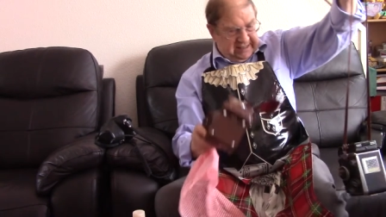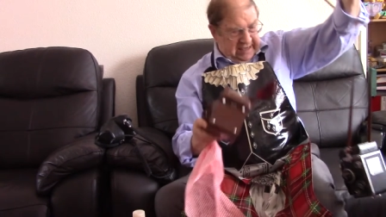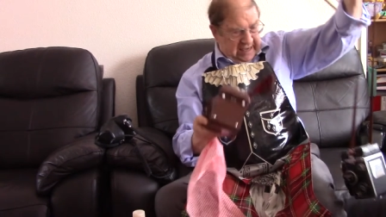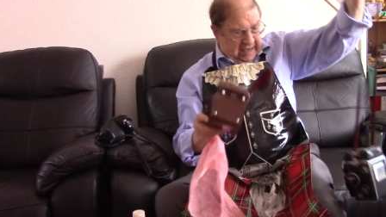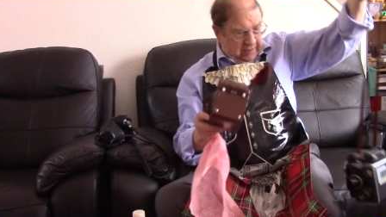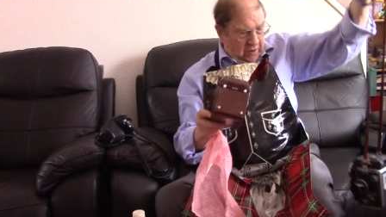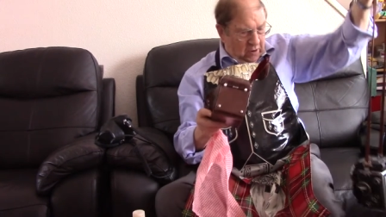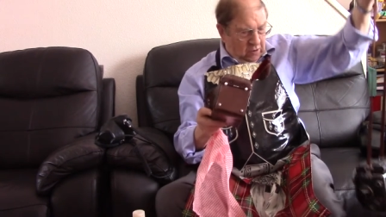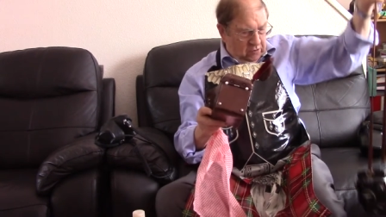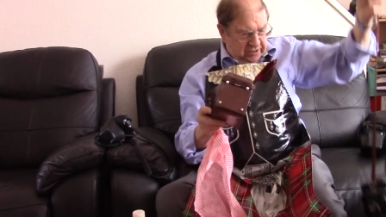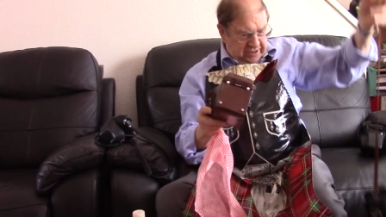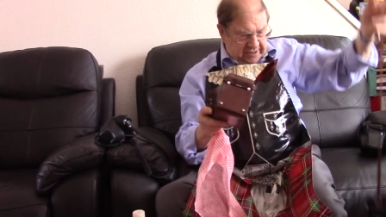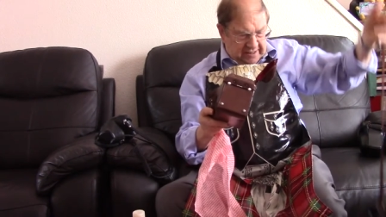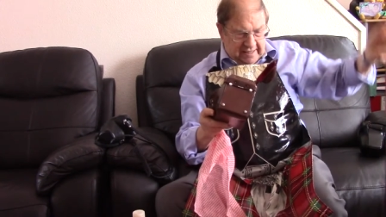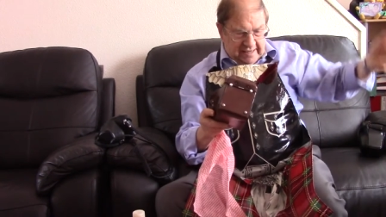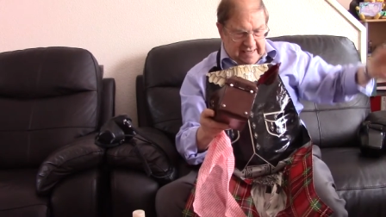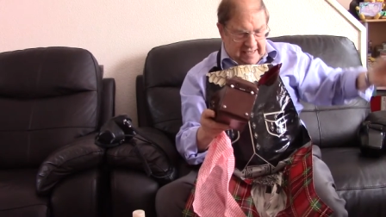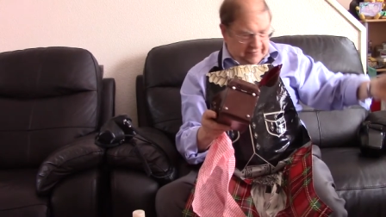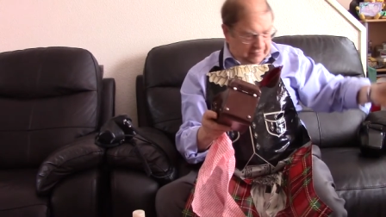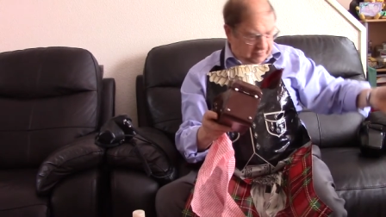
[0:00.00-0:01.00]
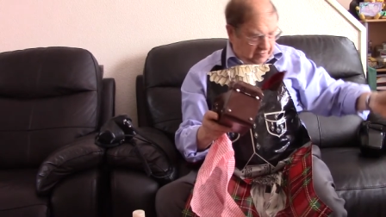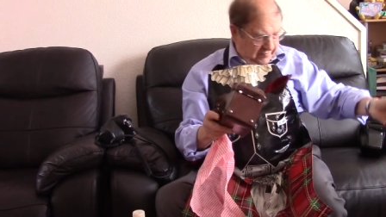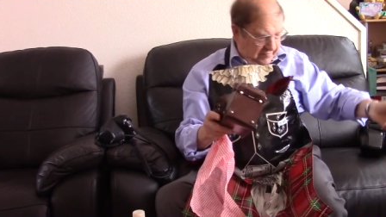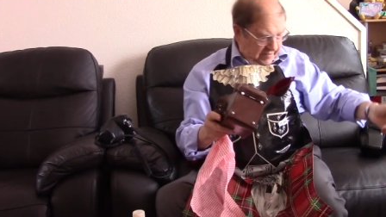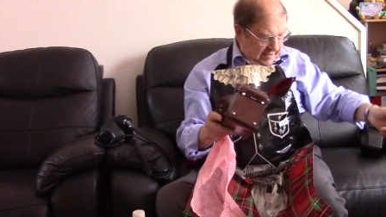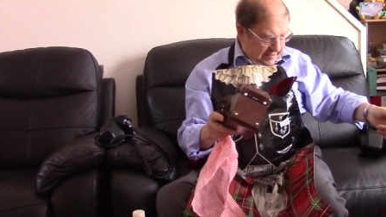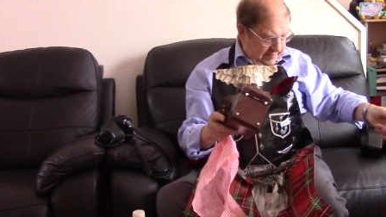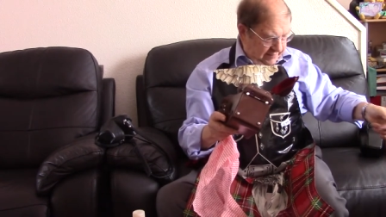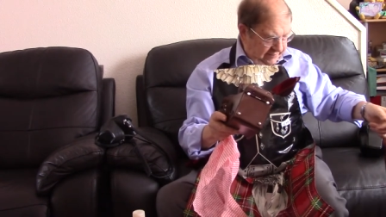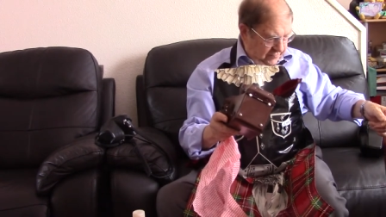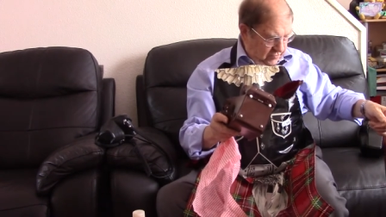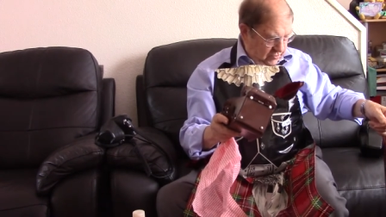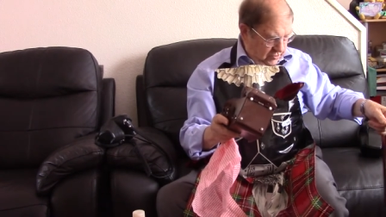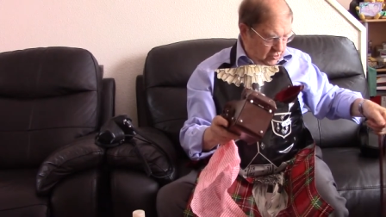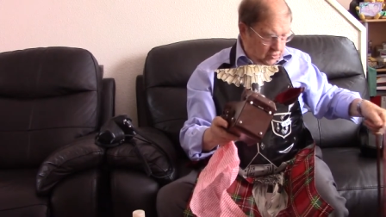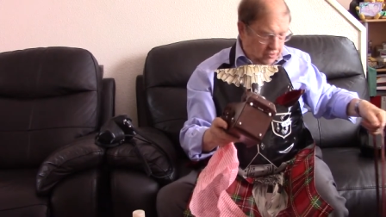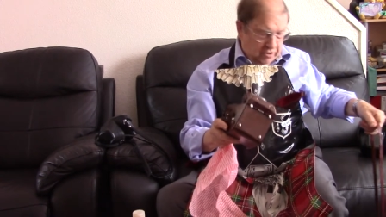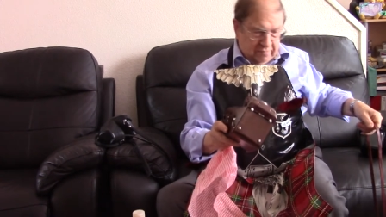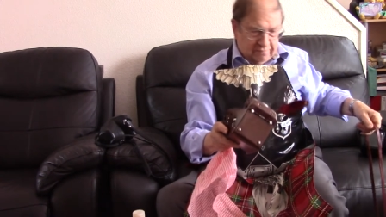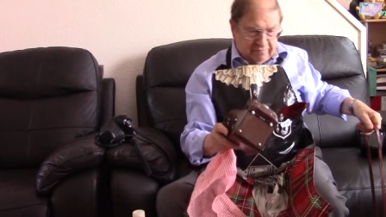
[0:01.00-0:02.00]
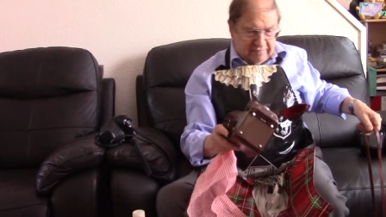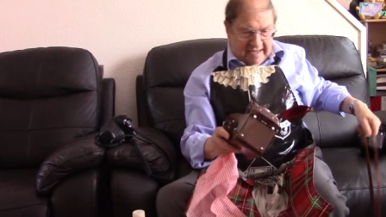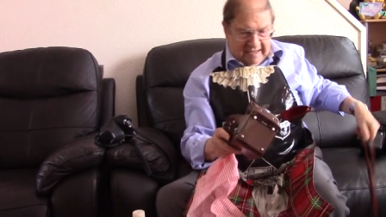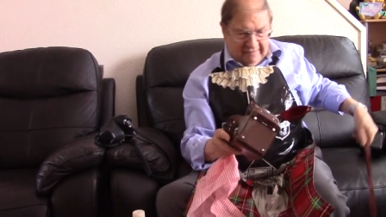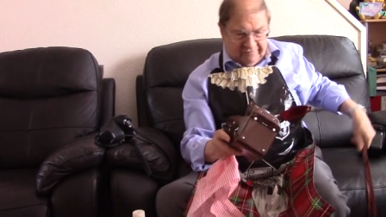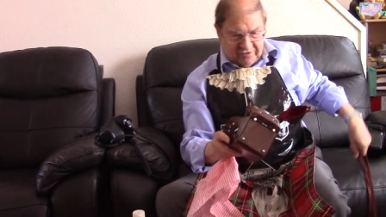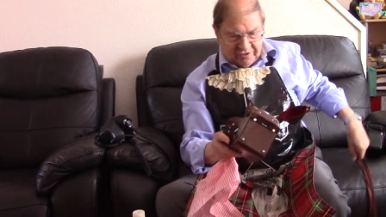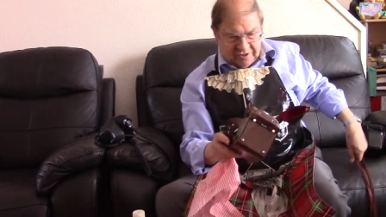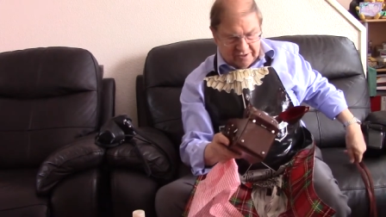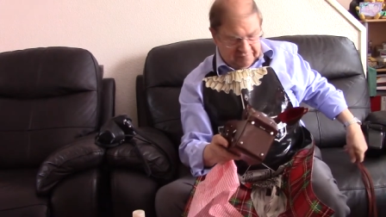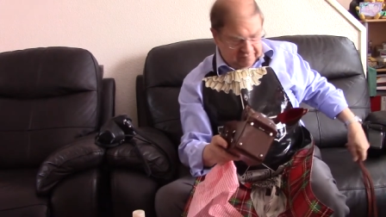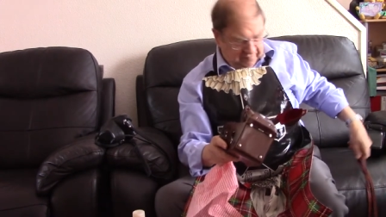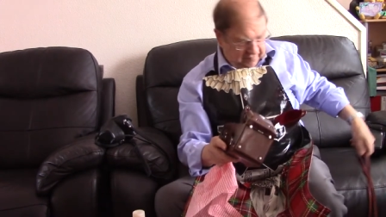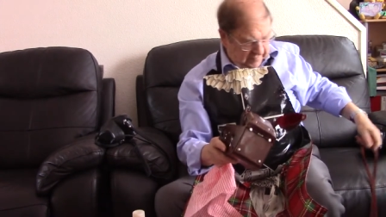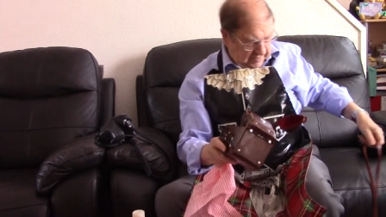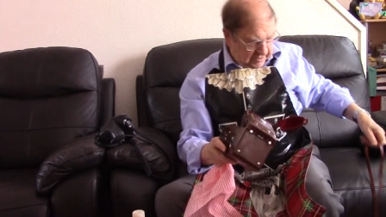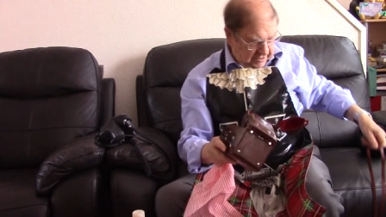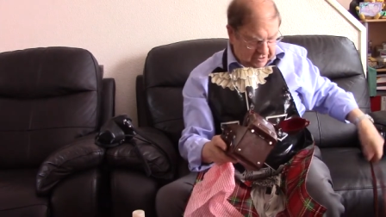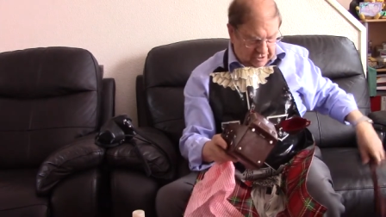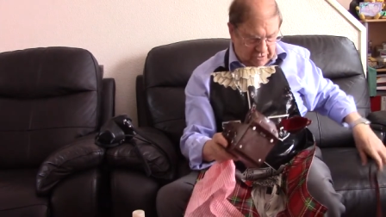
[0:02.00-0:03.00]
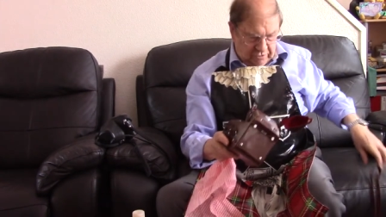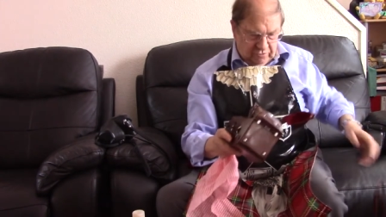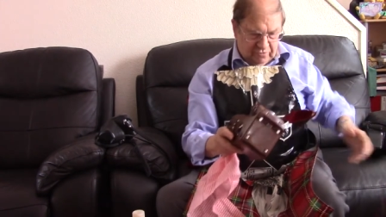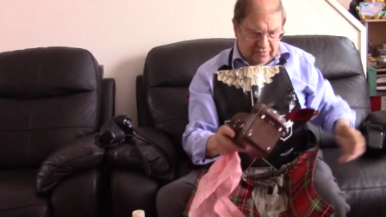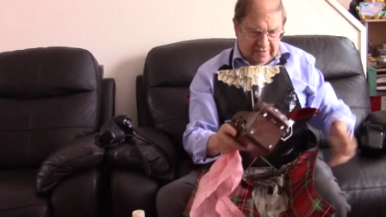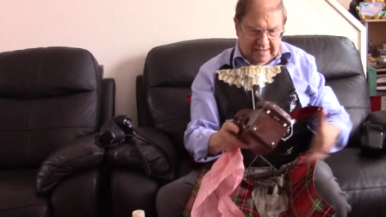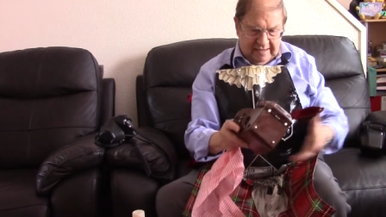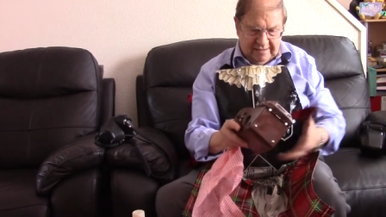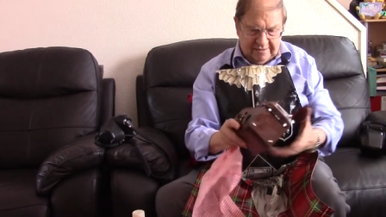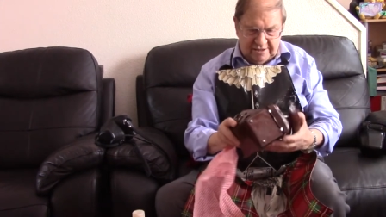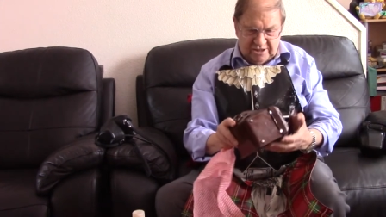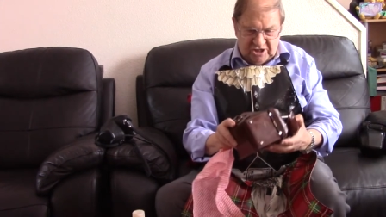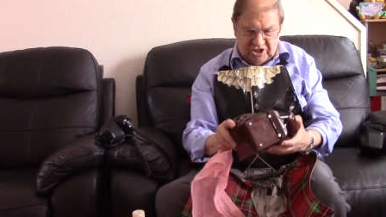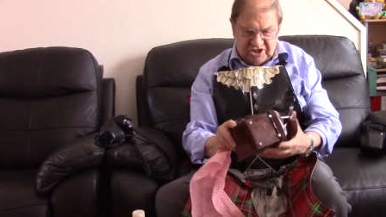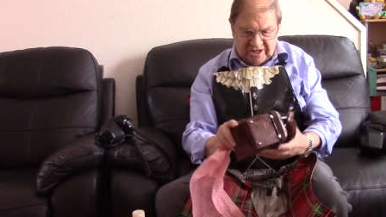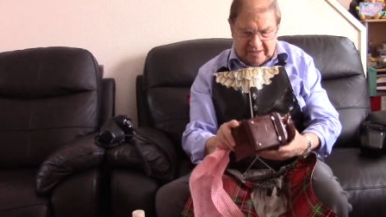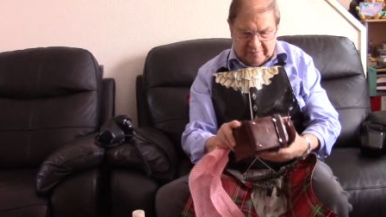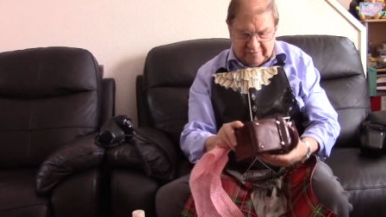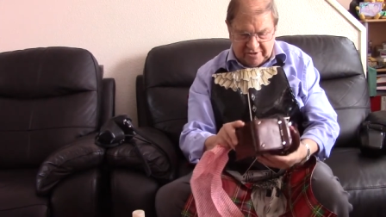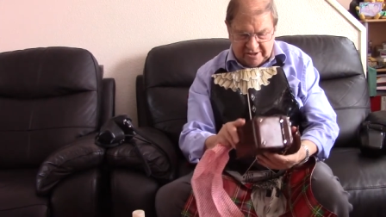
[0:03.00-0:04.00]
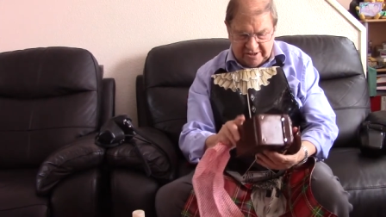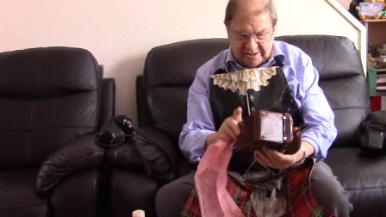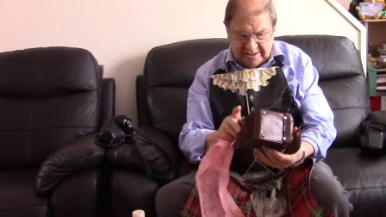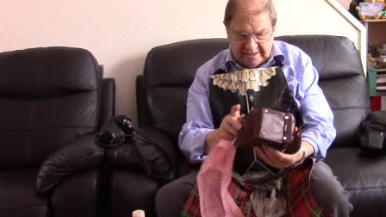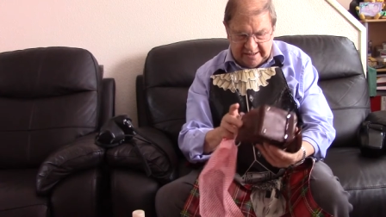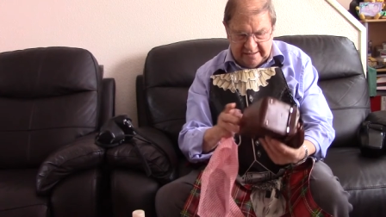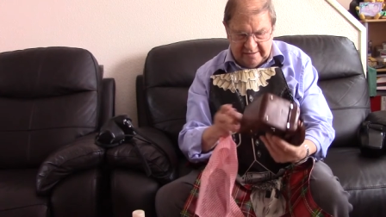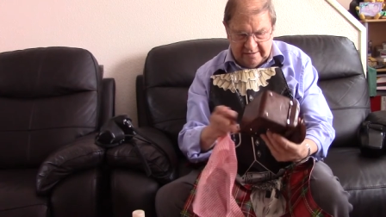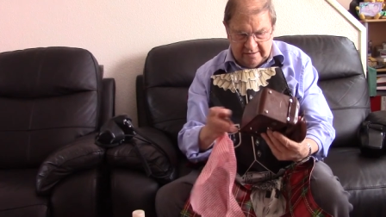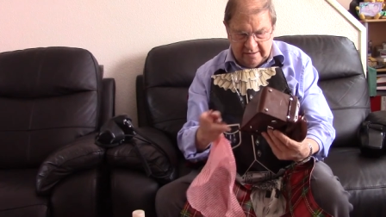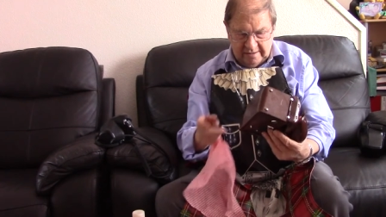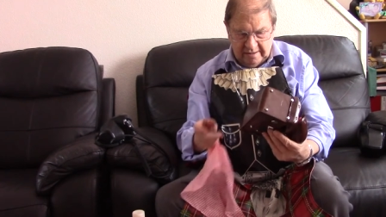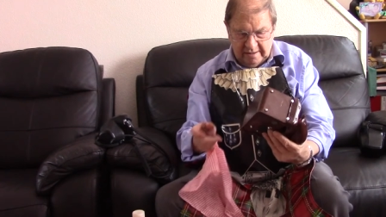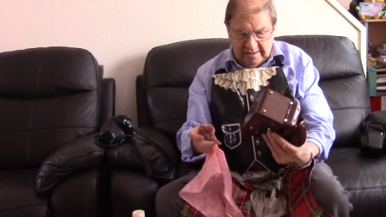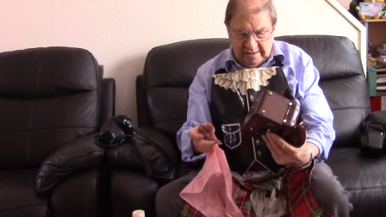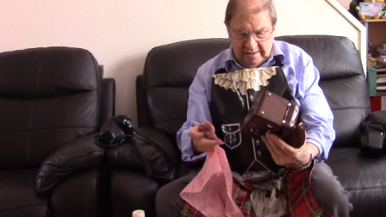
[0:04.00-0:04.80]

How old is the leather of that? If you're good at maths, 2017